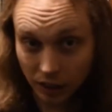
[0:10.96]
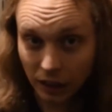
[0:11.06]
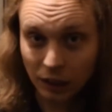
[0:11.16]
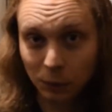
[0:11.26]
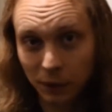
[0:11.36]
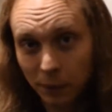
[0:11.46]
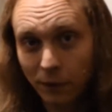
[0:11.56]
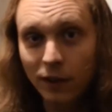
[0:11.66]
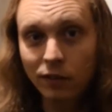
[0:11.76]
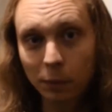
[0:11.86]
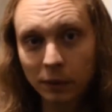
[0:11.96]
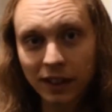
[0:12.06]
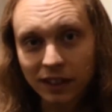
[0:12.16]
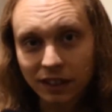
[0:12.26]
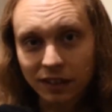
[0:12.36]
is one of my favourite
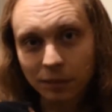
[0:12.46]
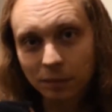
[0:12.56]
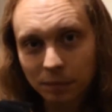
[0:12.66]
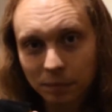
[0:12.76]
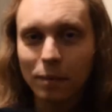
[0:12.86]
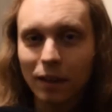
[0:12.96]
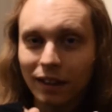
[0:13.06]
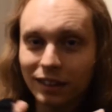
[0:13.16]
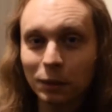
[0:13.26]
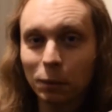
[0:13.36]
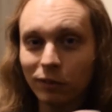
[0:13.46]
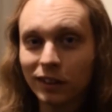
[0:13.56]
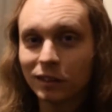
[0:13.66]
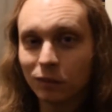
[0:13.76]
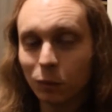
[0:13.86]
possessions. And the simple
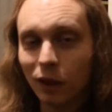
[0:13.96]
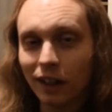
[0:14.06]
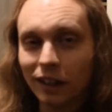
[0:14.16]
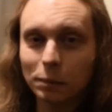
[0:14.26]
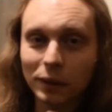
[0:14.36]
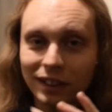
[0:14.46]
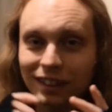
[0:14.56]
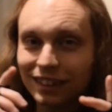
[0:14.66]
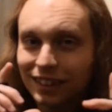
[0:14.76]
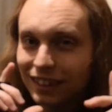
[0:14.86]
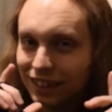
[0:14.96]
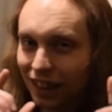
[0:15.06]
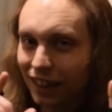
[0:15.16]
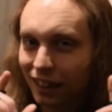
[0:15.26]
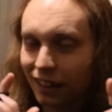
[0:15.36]
reason why is because
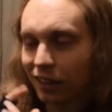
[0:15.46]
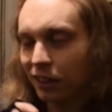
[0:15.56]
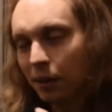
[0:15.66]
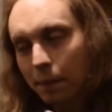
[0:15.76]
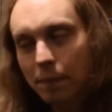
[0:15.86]
technically